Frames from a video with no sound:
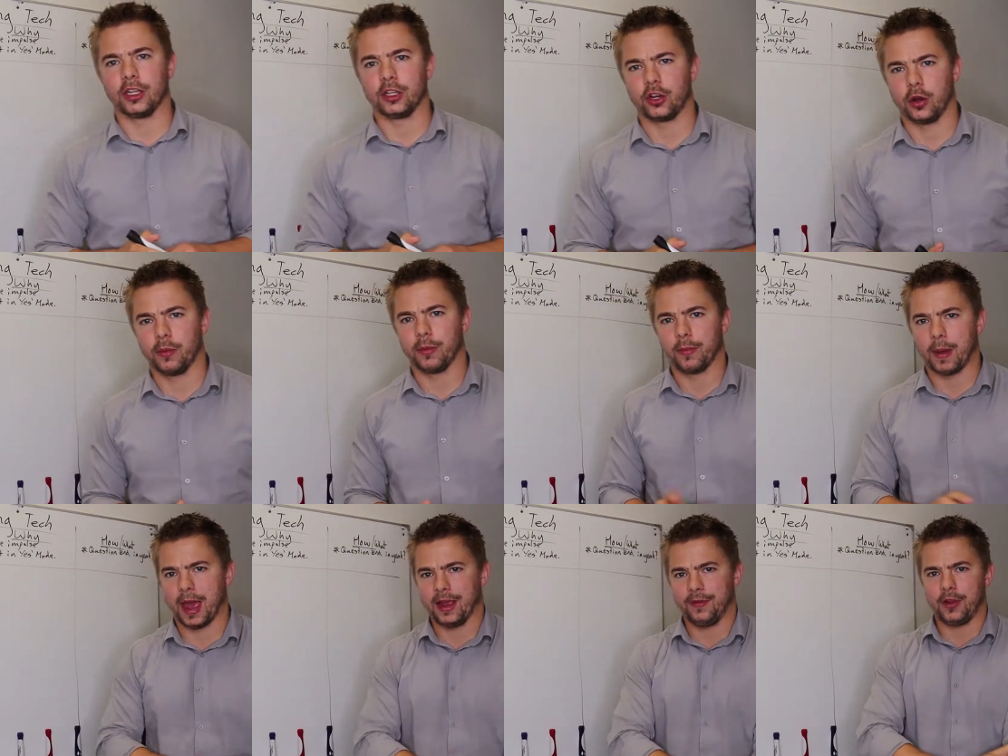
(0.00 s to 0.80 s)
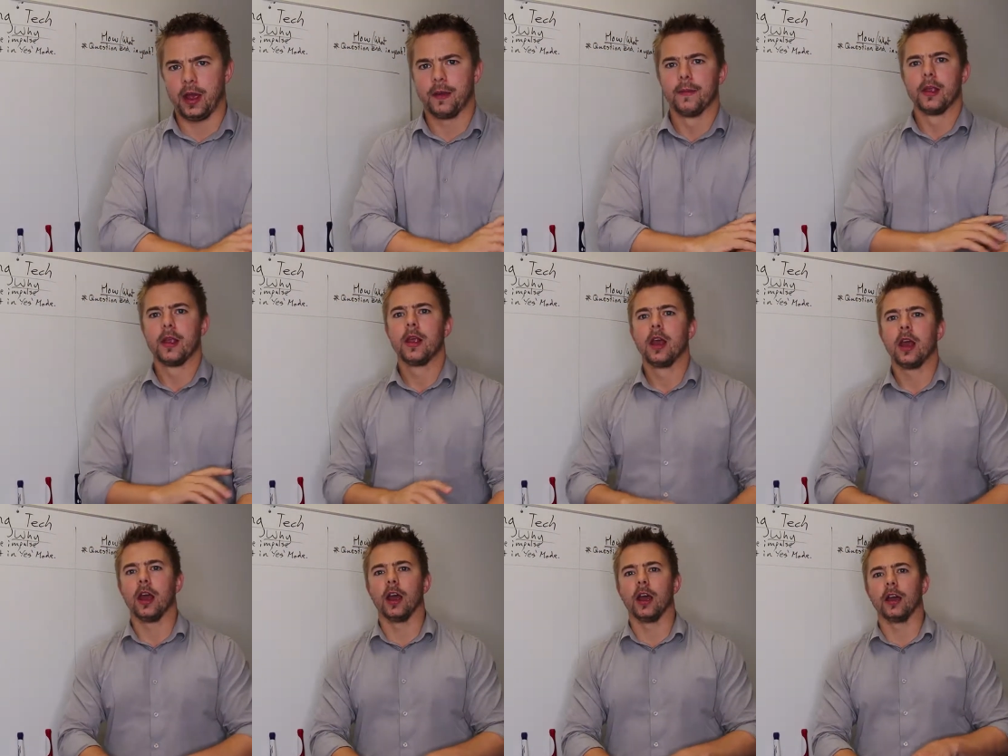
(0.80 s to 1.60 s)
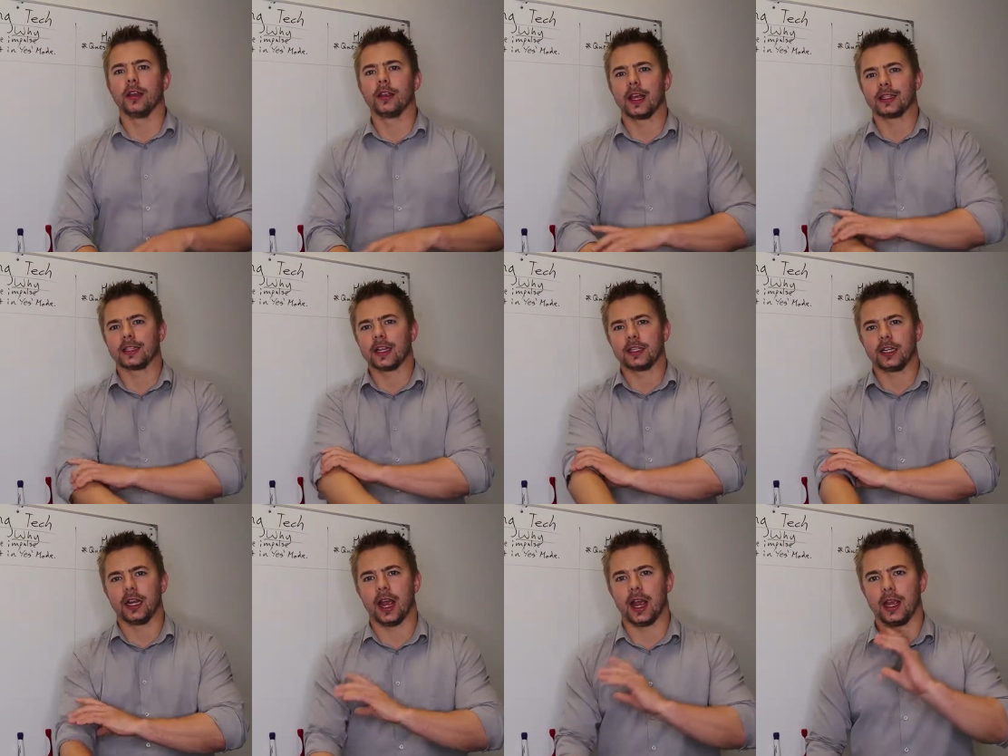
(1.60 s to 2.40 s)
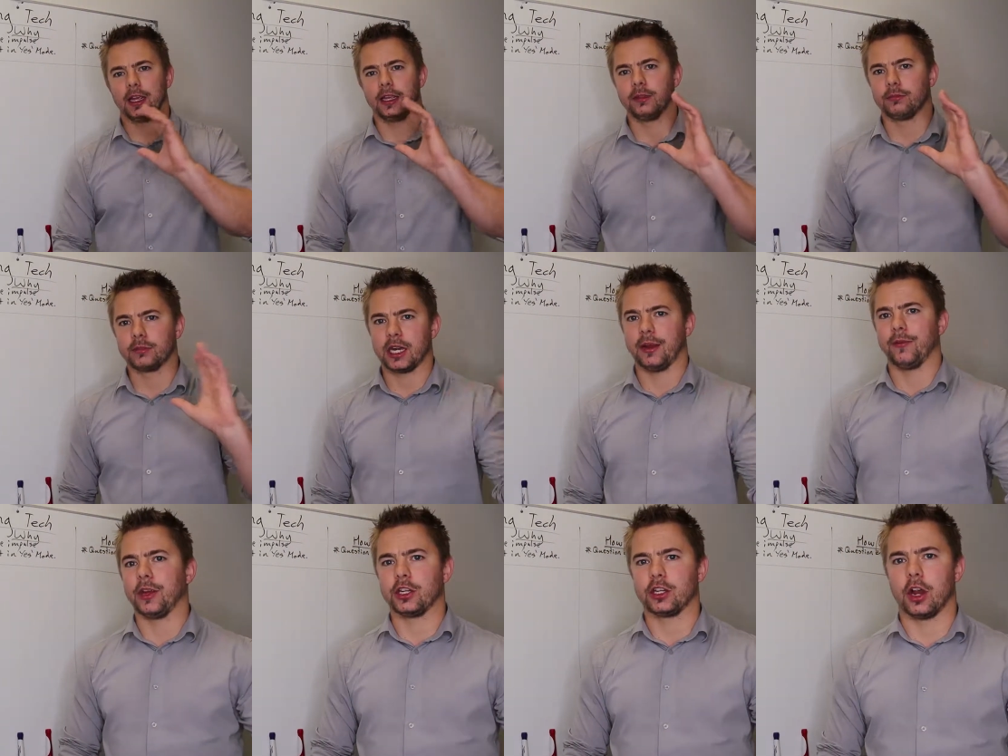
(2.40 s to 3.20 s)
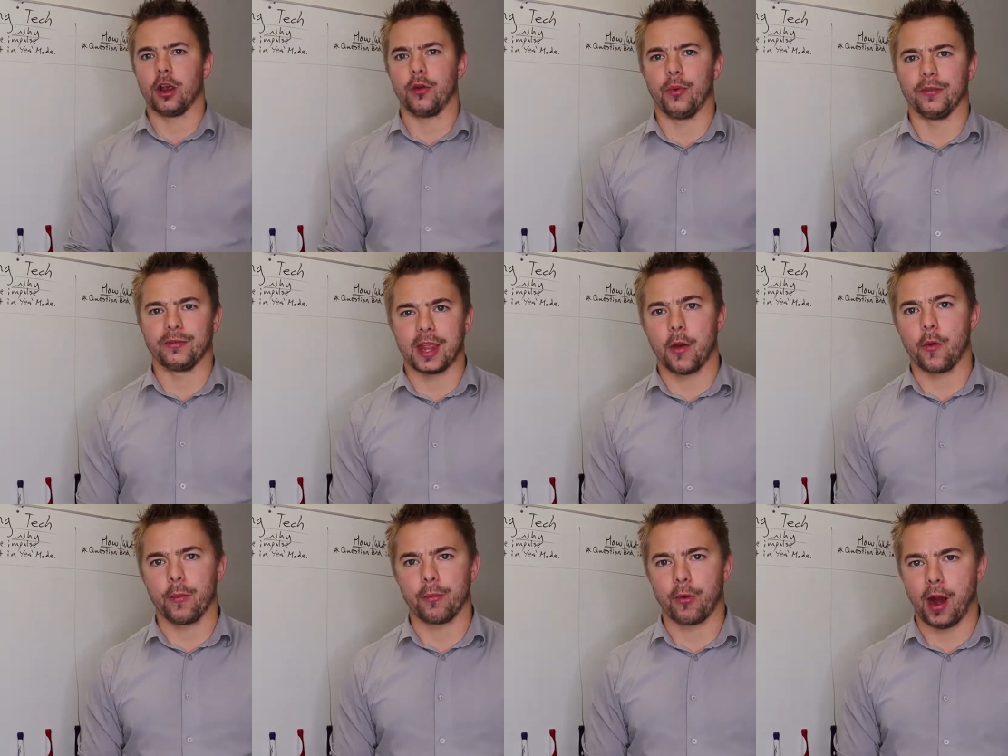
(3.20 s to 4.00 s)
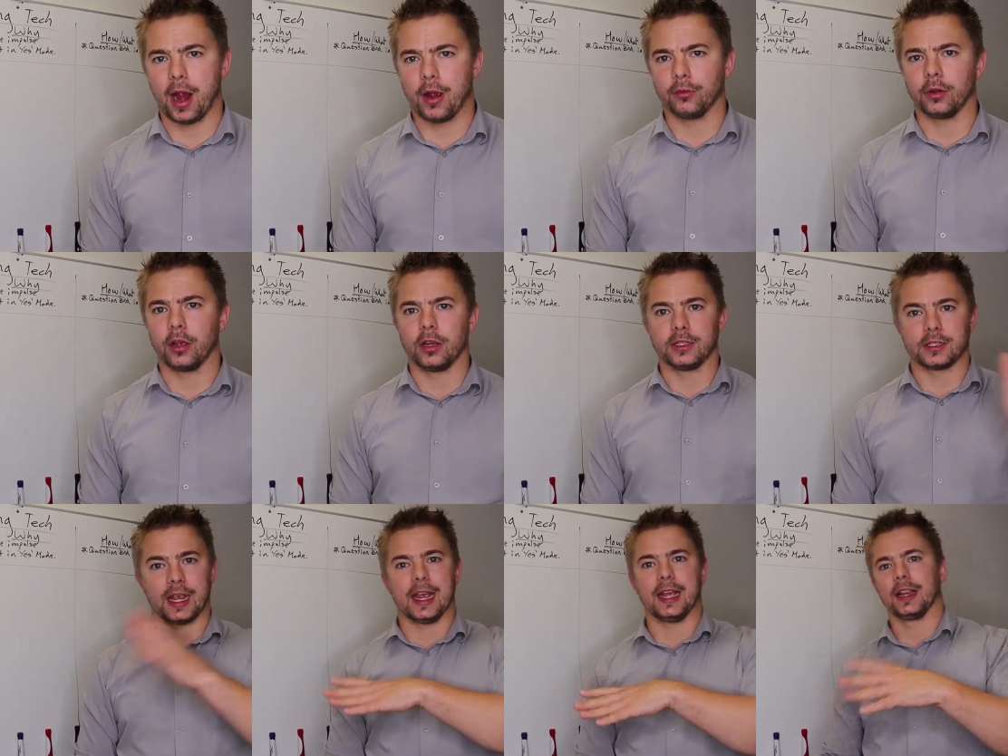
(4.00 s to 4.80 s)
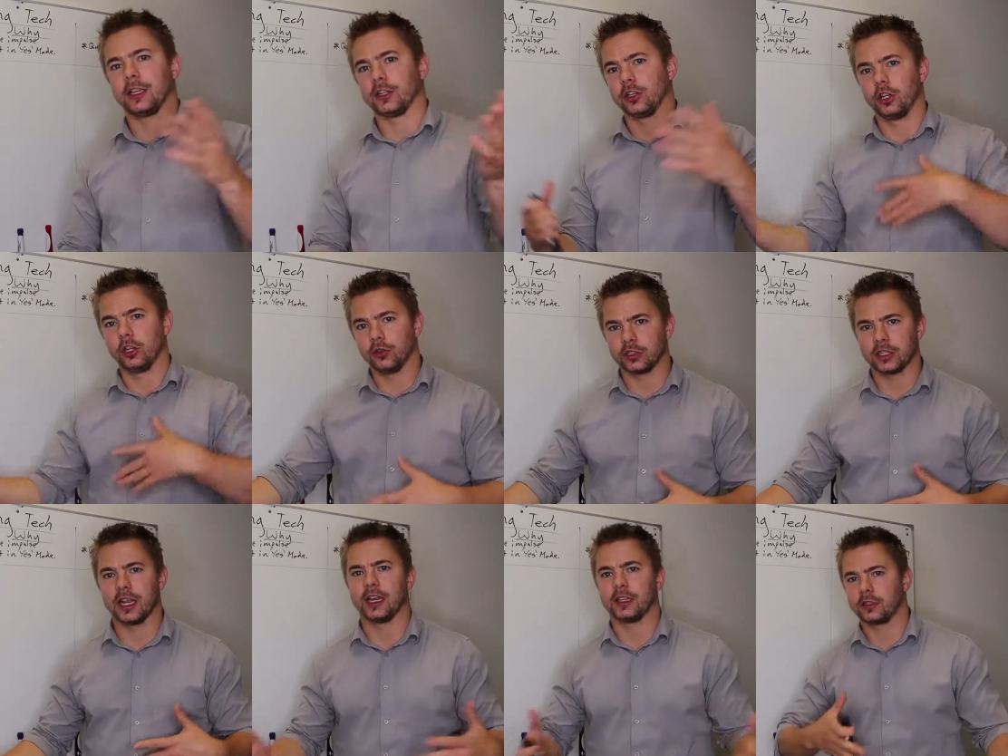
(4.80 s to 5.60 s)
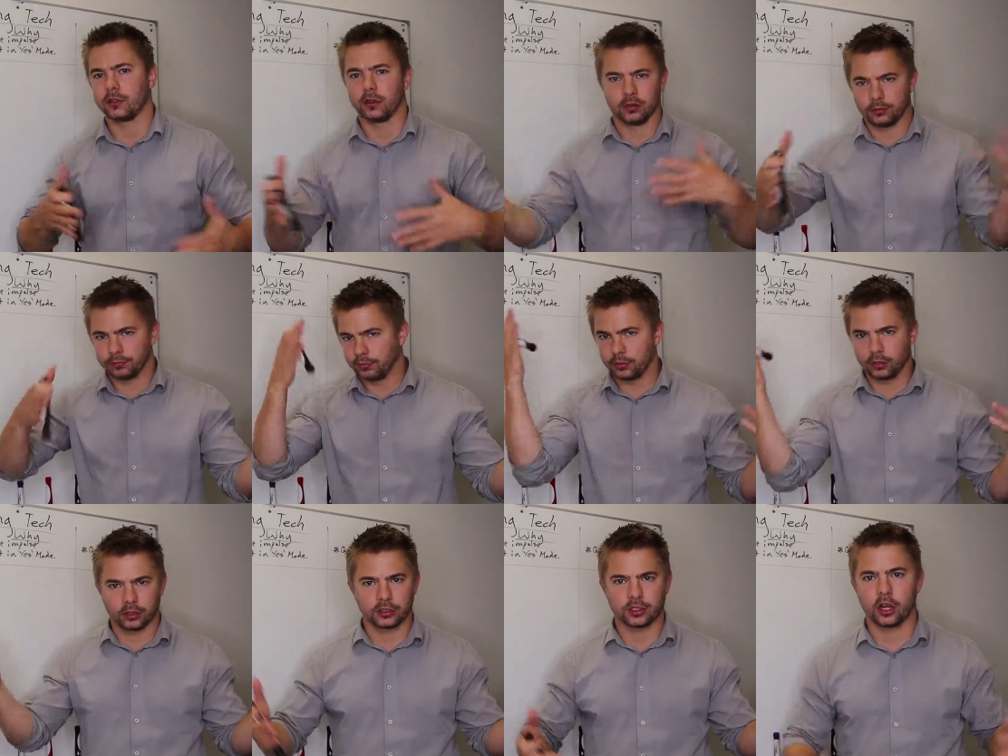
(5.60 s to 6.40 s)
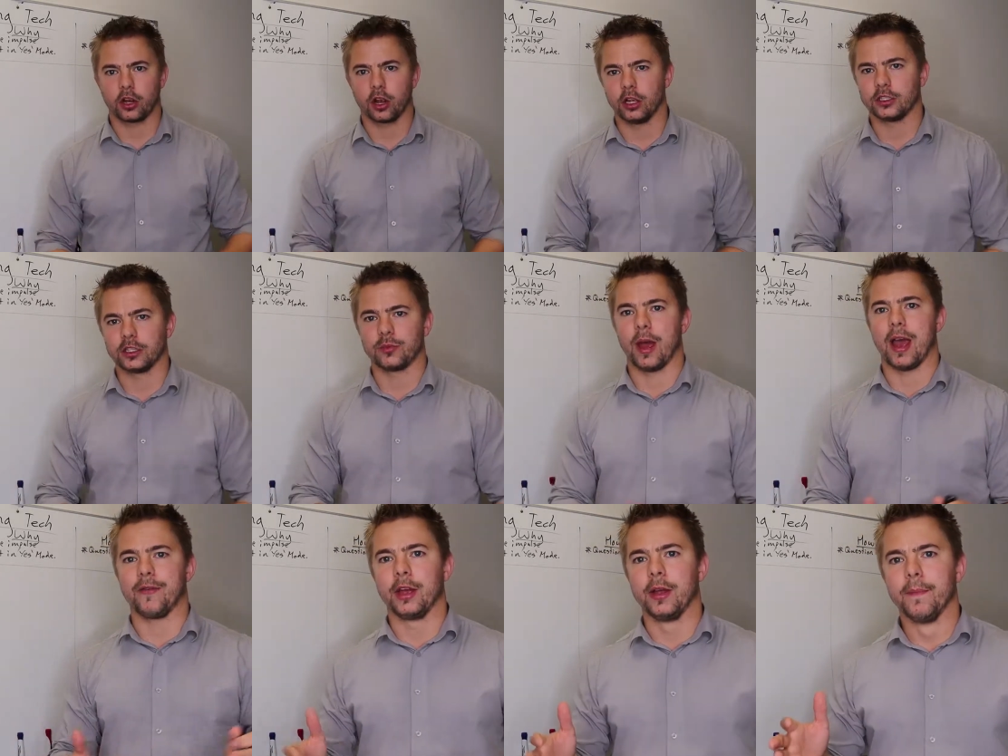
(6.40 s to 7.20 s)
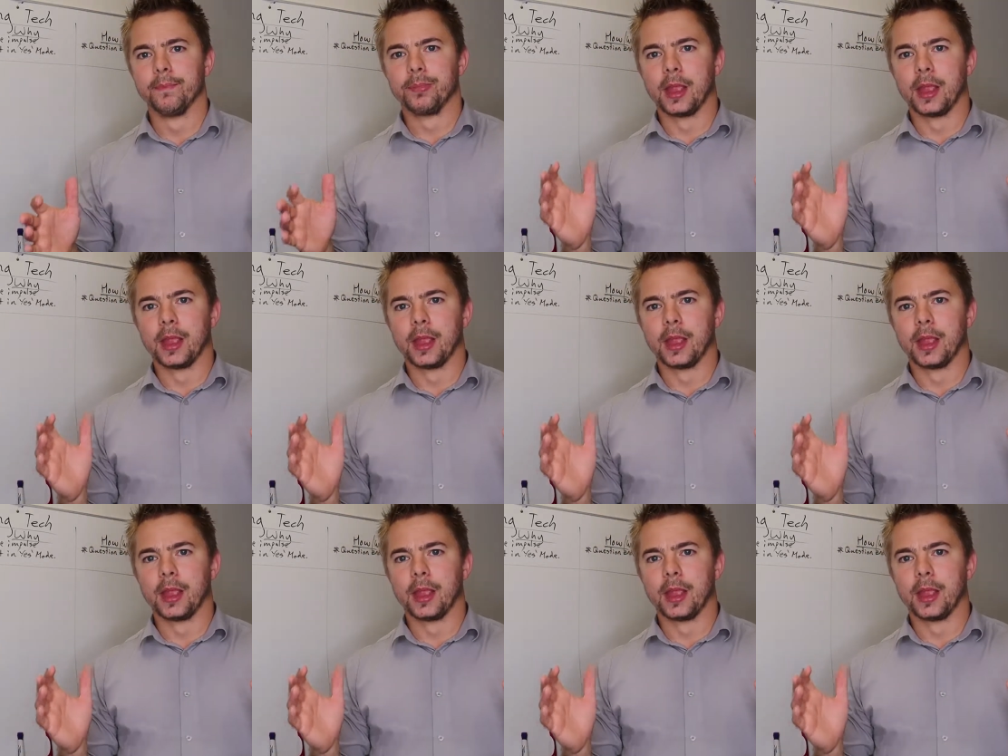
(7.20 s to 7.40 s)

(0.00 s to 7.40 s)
in human behavior. Uh, there's actually a TV show with Derren Brown. Uh, he's an English illusionist or psychologist, whatever.